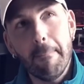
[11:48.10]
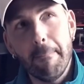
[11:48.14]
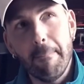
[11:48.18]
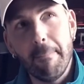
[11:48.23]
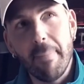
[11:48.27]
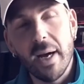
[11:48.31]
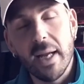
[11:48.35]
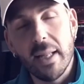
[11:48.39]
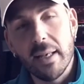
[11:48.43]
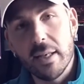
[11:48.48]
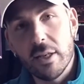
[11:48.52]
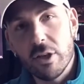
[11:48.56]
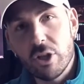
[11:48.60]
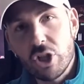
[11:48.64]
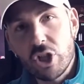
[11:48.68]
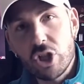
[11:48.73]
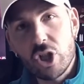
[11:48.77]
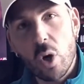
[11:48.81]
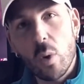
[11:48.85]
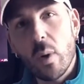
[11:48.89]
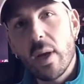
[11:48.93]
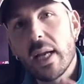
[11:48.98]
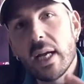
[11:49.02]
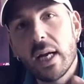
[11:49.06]
But
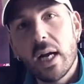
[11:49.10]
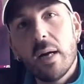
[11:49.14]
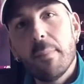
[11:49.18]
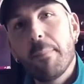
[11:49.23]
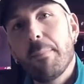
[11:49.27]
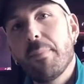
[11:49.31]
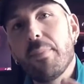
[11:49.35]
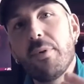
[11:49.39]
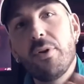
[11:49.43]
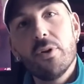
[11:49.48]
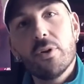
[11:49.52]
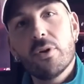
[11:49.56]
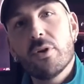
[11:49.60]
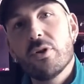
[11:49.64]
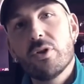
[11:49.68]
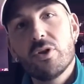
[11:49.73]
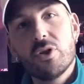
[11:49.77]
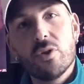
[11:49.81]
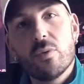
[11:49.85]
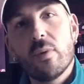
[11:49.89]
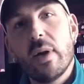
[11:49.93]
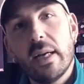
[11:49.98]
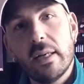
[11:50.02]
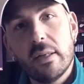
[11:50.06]
showing up your
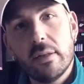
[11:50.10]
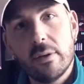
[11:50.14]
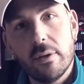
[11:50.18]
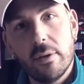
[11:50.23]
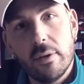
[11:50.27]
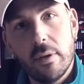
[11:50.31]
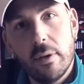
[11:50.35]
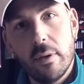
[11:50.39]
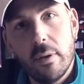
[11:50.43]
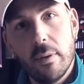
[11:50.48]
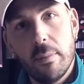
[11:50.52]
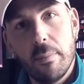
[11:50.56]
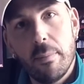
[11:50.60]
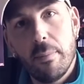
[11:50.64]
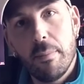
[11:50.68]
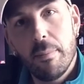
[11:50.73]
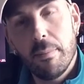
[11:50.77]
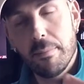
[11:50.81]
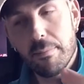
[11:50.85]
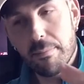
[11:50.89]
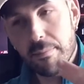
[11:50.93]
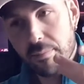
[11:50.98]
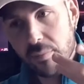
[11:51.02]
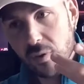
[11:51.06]
director,
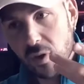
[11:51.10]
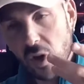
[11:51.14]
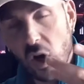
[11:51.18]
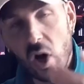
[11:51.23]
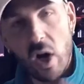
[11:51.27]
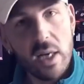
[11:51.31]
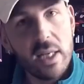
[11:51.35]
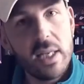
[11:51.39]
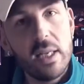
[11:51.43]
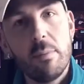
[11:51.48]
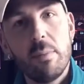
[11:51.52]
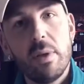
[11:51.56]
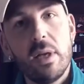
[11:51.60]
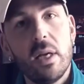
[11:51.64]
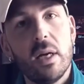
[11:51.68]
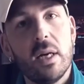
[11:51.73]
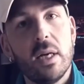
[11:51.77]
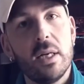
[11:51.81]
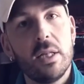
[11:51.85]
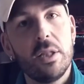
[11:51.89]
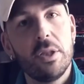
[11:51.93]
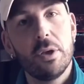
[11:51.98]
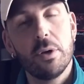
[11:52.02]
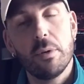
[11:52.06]
talking
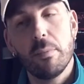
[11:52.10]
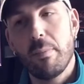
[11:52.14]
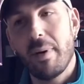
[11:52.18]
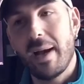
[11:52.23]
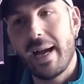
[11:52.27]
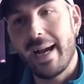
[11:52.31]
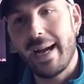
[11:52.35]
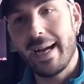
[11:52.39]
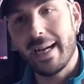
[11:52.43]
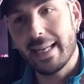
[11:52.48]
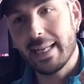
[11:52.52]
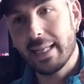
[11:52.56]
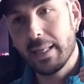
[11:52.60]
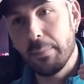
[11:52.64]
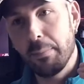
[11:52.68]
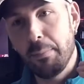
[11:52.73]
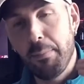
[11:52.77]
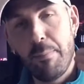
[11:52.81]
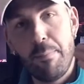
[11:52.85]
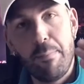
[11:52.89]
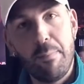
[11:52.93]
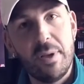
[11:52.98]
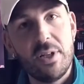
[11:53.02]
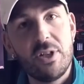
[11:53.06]
behind their back,
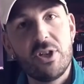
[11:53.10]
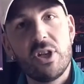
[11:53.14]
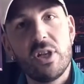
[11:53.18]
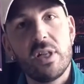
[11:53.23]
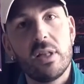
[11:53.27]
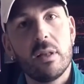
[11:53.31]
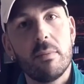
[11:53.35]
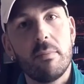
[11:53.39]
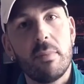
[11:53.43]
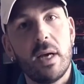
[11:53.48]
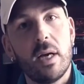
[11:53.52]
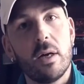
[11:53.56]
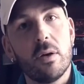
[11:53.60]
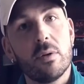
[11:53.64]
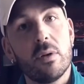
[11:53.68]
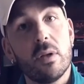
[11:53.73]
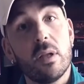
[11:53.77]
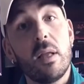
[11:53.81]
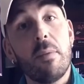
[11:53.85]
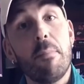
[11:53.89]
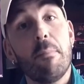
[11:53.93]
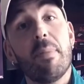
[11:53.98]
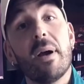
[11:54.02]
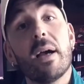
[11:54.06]
bitching them
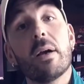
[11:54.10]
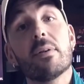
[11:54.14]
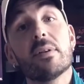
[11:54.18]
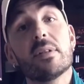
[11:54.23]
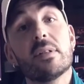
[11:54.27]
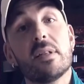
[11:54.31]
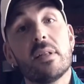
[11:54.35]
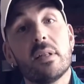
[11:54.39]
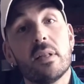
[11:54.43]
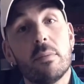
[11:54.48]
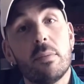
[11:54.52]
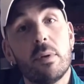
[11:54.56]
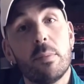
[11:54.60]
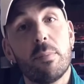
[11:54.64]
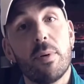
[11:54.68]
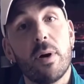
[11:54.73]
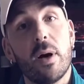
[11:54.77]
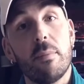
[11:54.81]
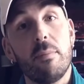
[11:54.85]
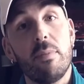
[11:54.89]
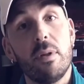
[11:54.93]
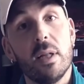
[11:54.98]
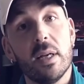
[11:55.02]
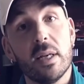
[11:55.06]
out, embarrassing them in
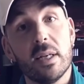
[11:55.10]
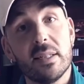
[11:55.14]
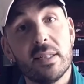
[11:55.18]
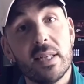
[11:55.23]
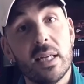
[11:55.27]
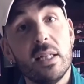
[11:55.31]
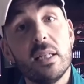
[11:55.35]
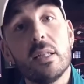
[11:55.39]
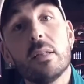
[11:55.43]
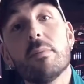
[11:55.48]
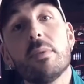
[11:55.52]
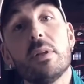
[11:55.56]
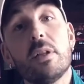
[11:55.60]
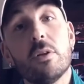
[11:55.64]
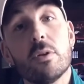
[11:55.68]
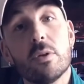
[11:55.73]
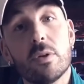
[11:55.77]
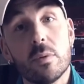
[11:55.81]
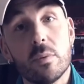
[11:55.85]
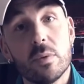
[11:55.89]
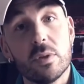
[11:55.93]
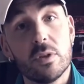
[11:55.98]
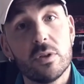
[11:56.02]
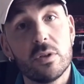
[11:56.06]
public, telling them they don't
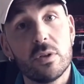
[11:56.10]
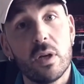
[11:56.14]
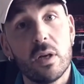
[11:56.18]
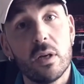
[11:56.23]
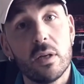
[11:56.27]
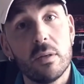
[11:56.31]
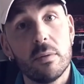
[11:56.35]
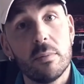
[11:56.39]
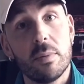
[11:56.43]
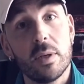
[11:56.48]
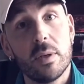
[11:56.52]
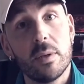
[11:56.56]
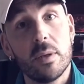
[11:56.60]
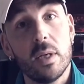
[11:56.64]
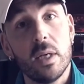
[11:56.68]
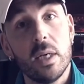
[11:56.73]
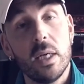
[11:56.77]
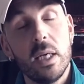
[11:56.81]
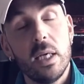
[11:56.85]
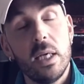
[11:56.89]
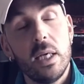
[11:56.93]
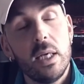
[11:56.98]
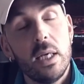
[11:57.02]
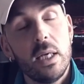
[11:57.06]
know what they're talking about,
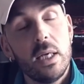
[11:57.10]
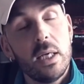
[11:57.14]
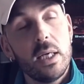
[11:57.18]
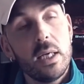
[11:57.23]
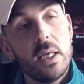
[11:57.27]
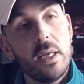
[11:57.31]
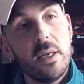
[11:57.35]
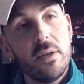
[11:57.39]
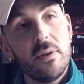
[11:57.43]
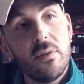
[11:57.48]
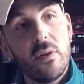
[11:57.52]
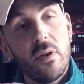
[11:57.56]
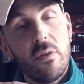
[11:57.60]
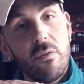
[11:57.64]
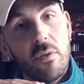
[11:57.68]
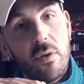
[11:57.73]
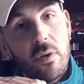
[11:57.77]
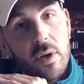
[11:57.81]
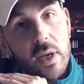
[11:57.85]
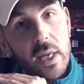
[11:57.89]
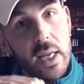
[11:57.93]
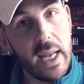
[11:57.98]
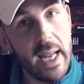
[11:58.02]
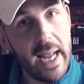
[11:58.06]
is a
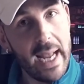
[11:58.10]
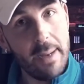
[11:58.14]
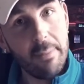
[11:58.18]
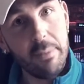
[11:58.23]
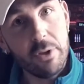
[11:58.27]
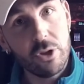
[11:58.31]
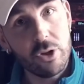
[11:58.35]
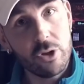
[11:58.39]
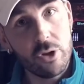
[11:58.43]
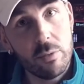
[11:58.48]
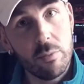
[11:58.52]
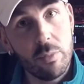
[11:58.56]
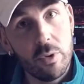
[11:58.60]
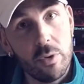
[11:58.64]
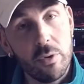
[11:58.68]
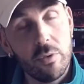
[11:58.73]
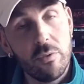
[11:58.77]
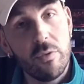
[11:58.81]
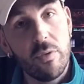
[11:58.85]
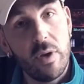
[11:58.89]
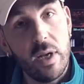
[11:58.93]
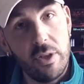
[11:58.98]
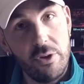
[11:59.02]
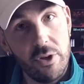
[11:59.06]
very amateur
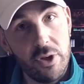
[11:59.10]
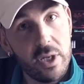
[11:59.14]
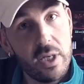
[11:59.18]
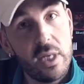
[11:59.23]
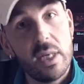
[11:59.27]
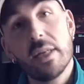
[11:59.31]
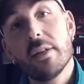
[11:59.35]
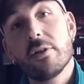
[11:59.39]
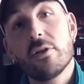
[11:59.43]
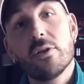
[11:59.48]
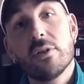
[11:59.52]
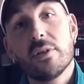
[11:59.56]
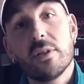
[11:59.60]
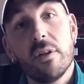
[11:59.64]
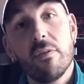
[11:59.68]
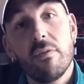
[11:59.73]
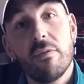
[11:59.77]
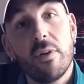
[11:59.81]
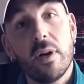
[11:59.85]
move, and you're going to get yourself